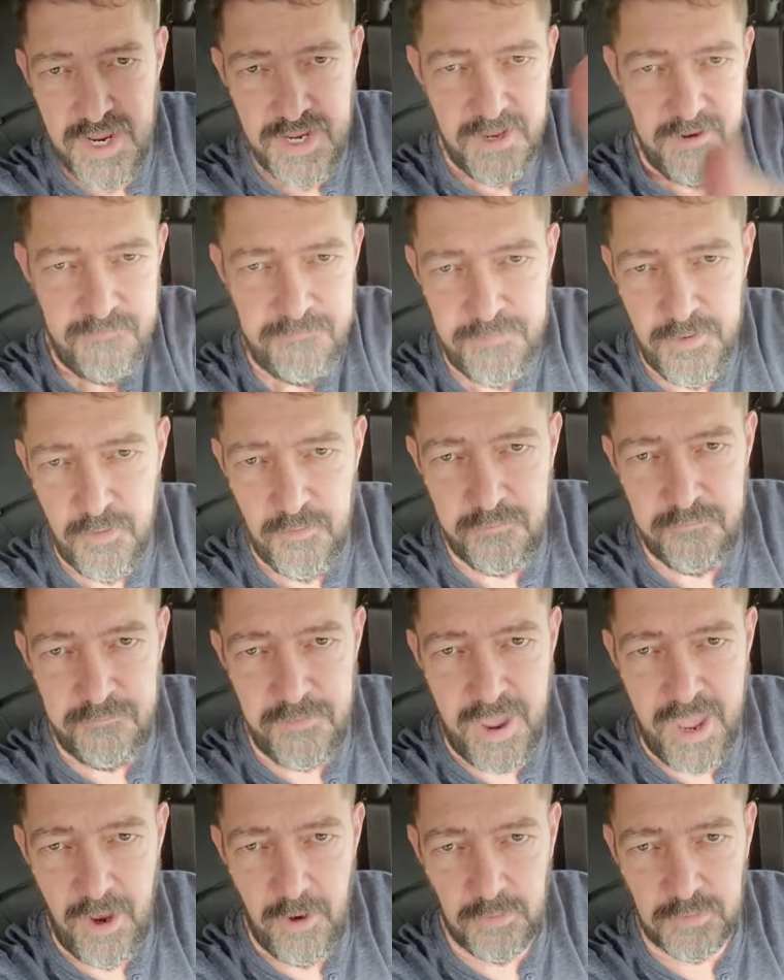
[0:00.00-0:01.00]
if you
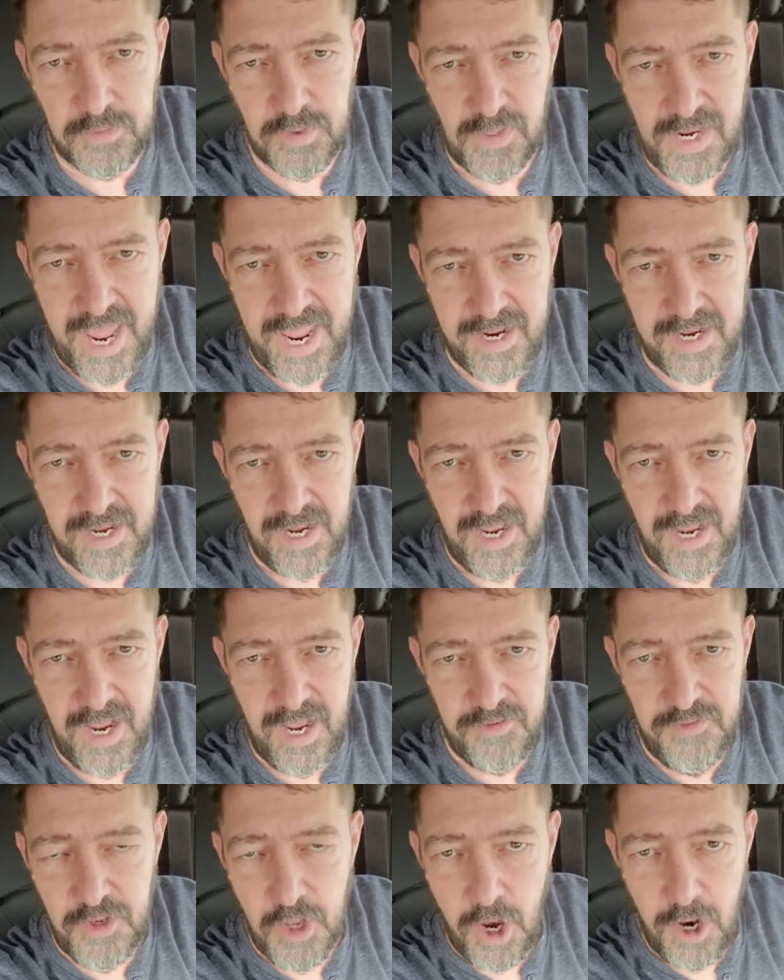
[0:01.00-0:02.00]
felt like
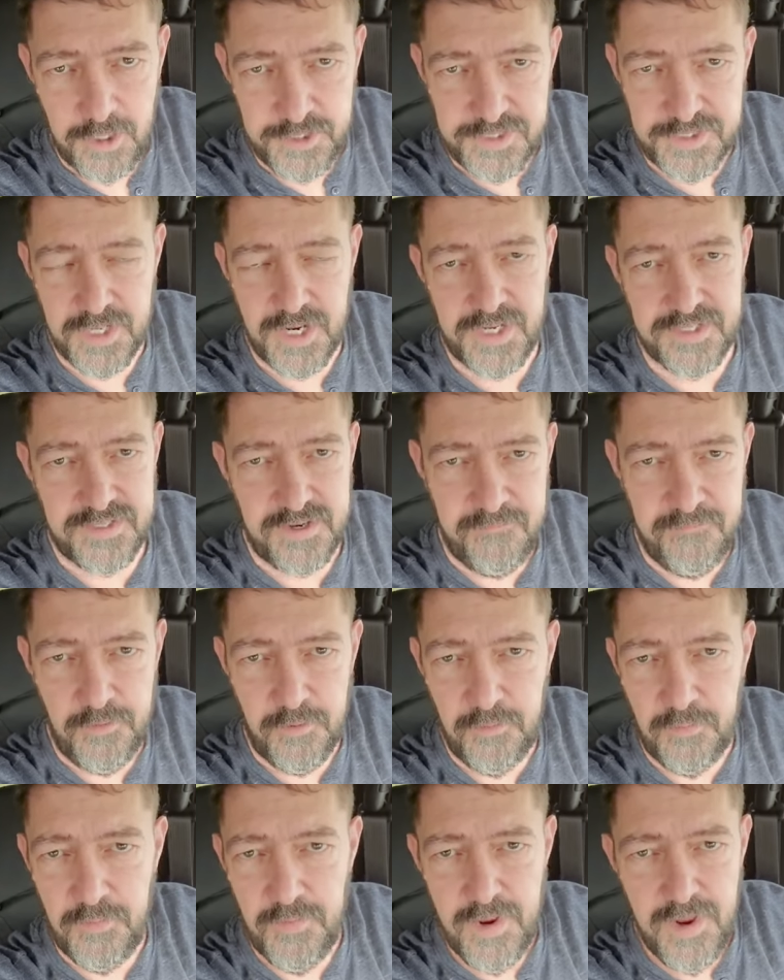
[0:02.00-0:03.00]
uh, nauseous, if
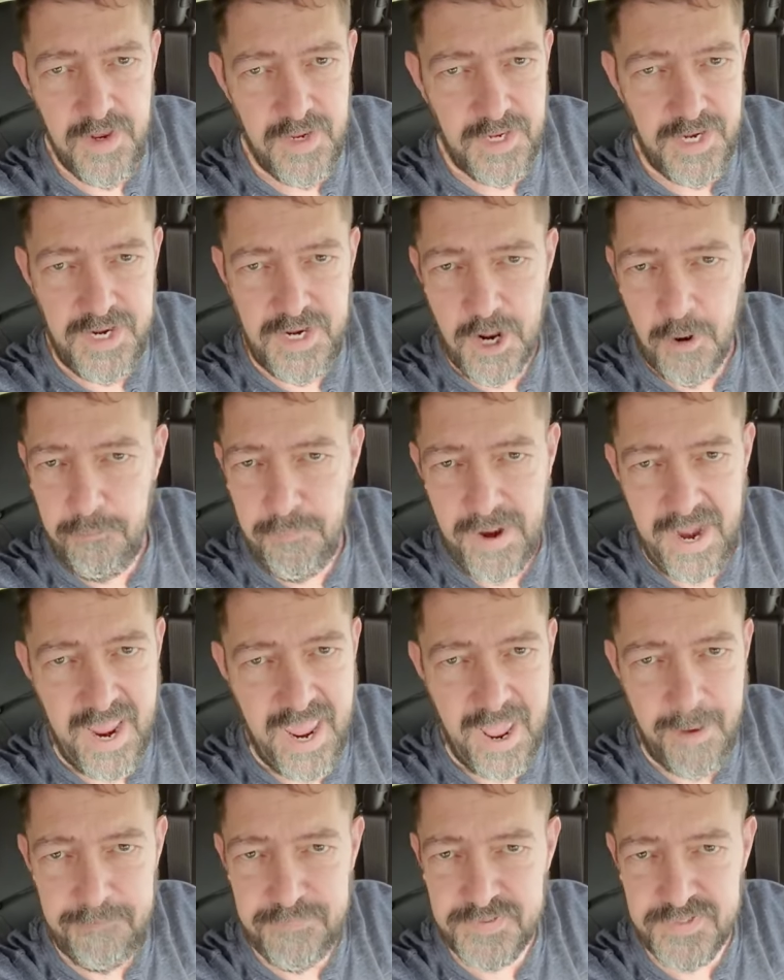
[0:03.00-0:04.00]
you, you know,
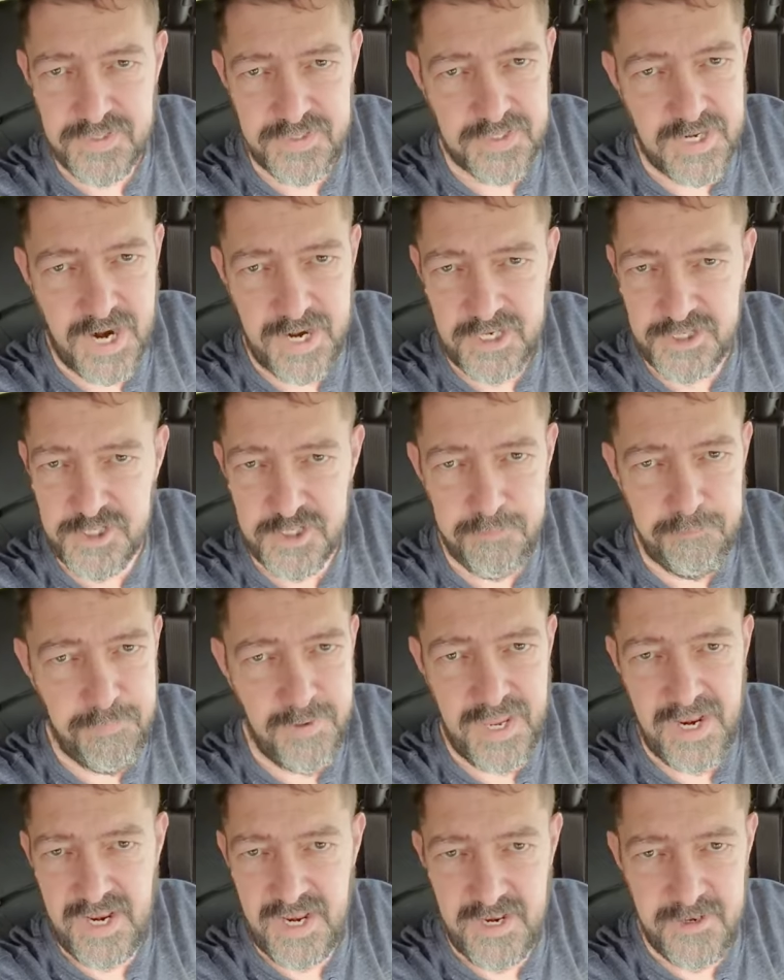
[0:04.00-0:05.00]
perhaps started
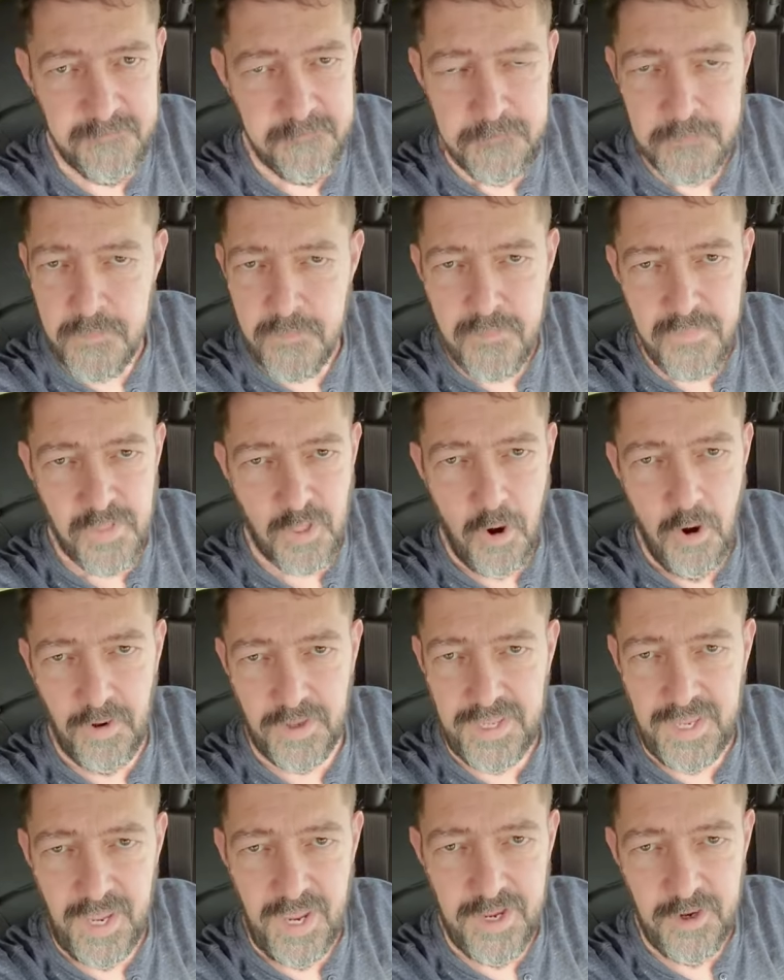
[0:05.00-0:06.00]
spitting,
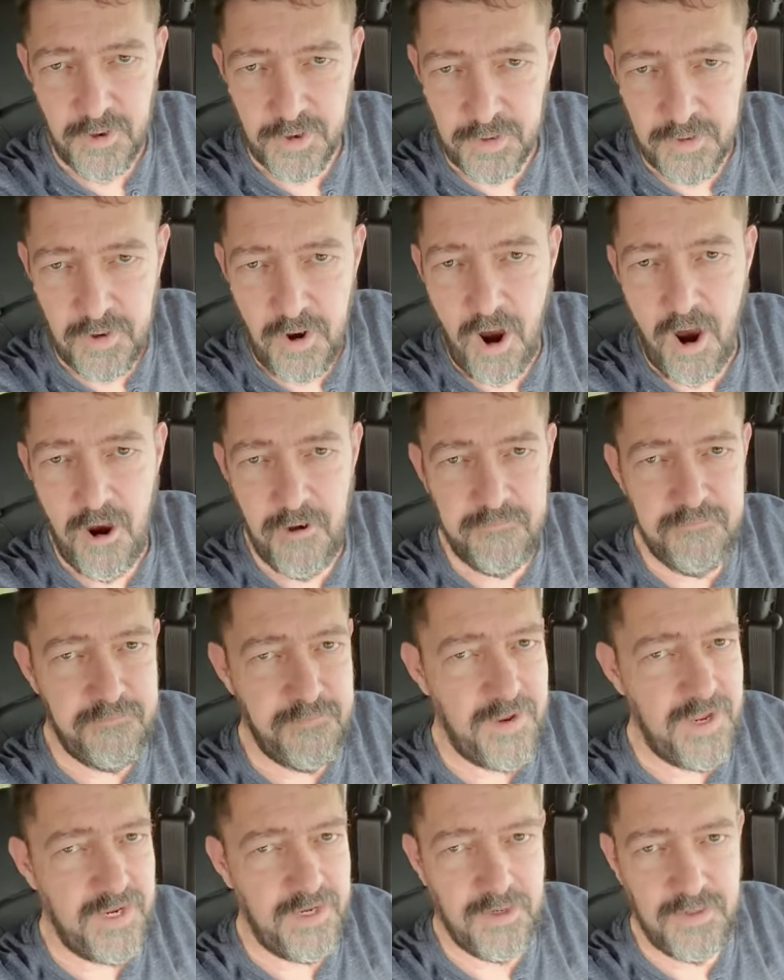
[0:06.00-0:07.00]
okay, or
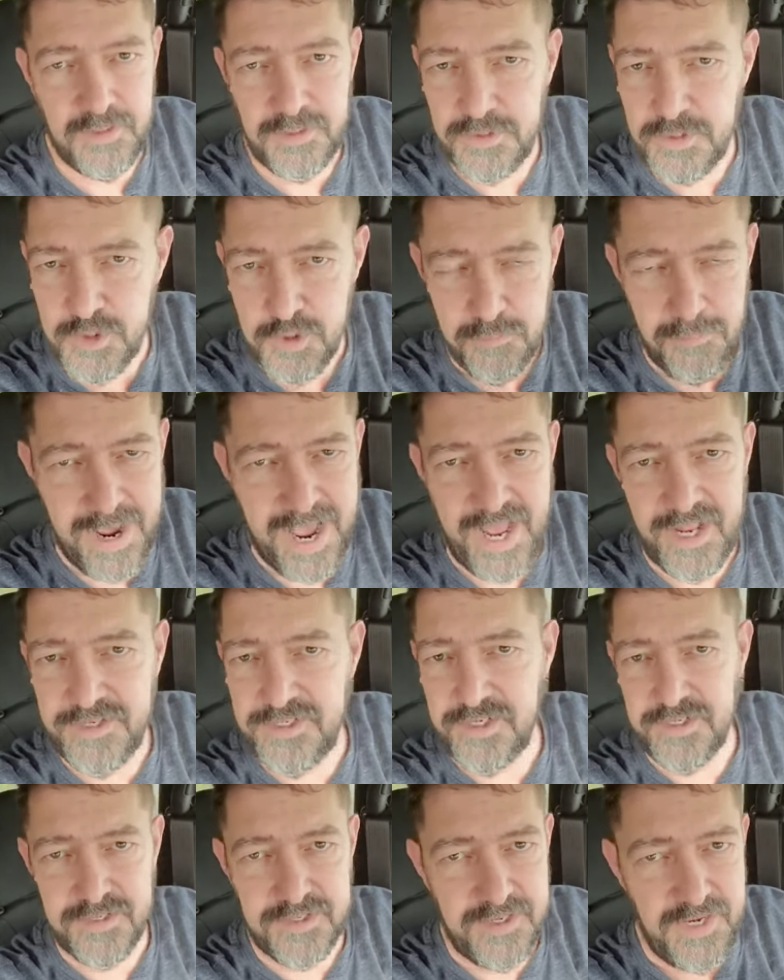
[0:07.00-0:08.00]
coughing too
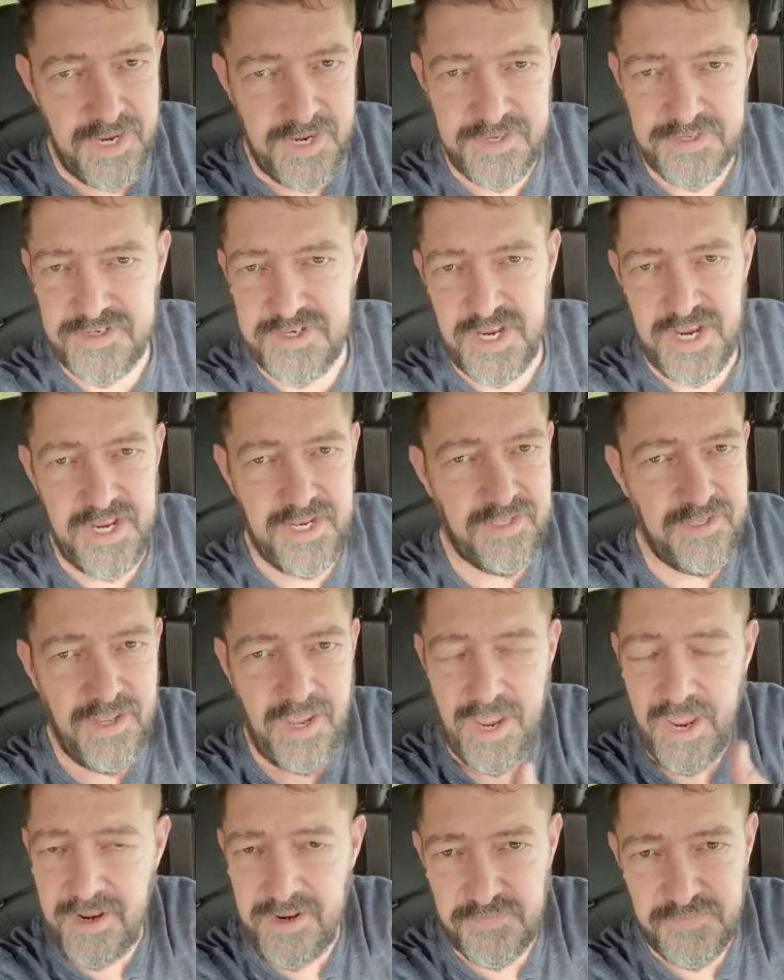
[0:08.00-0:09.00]
much, sneezing,
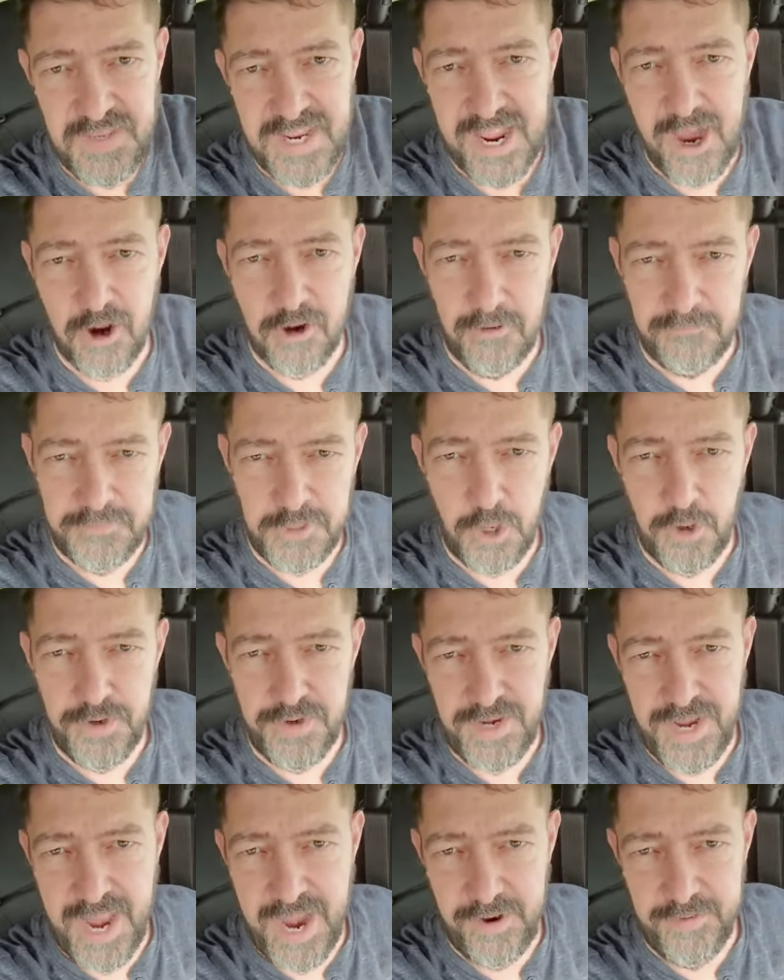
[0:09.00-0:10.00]
anything out of the
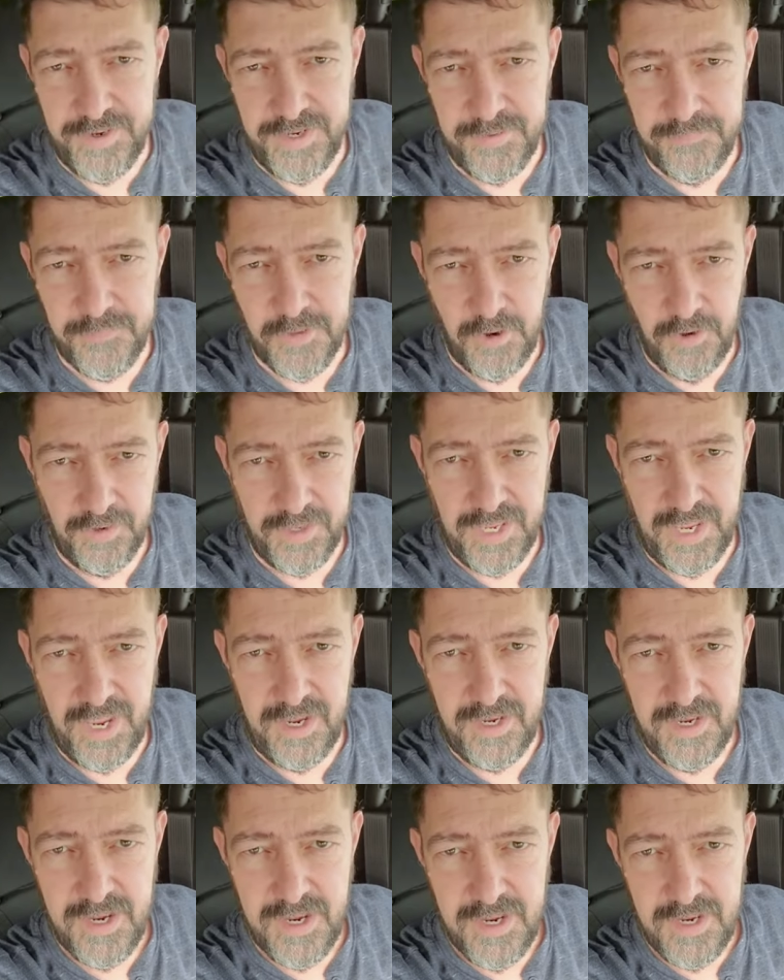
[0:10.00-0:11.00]
ordinary,
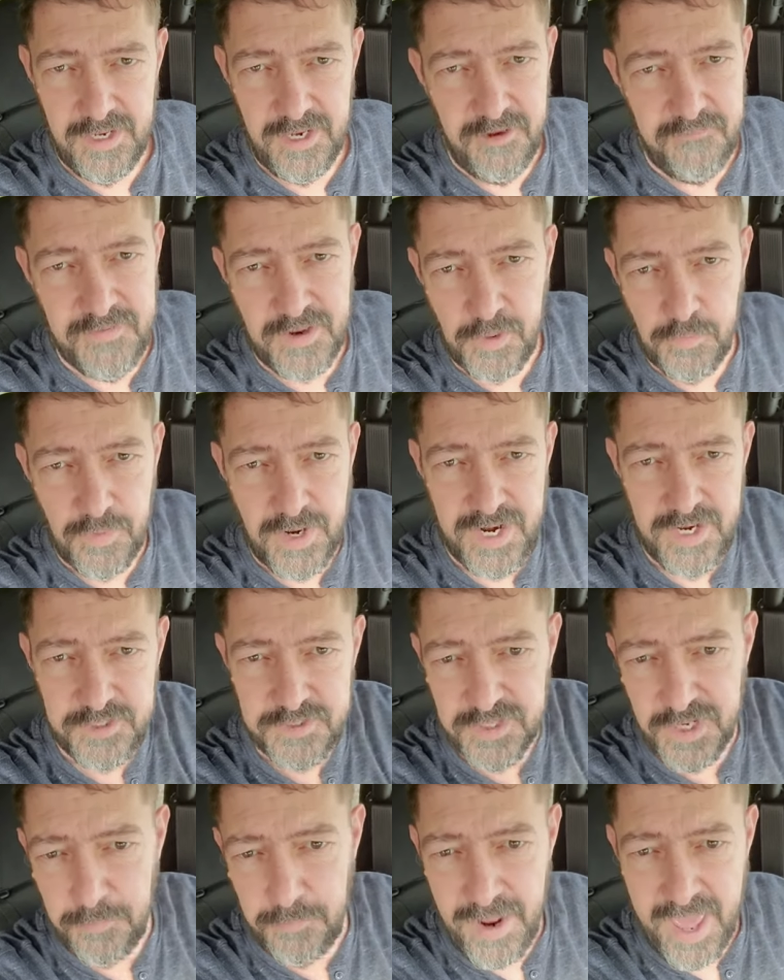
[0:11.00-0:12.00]
okay, even running
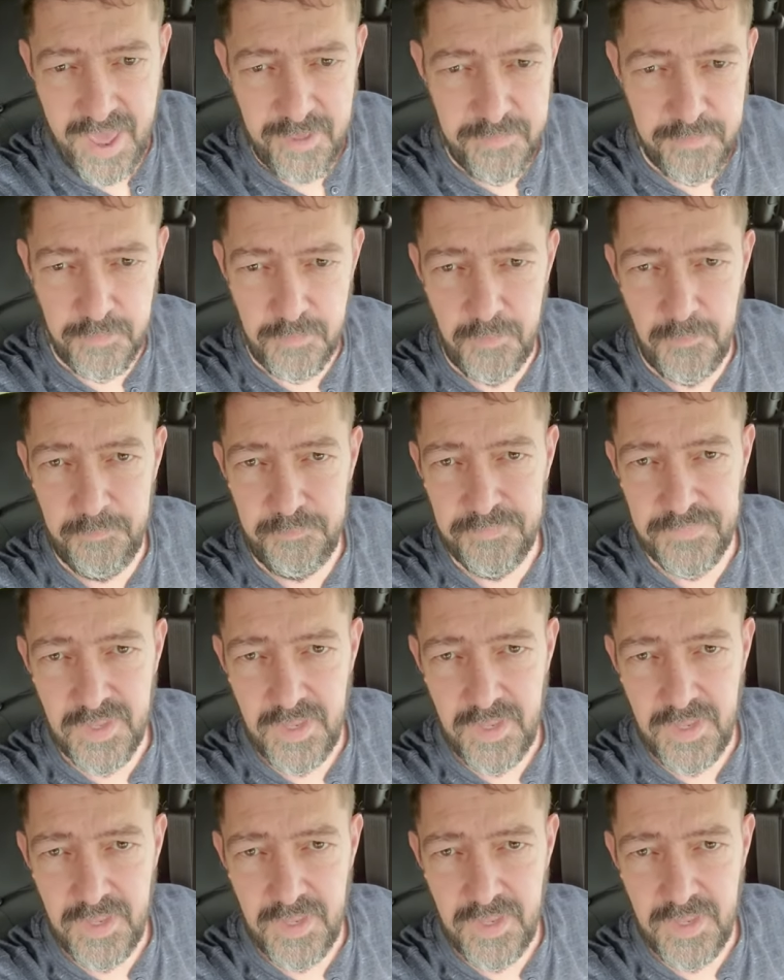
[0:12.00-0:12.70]
to the bathroom,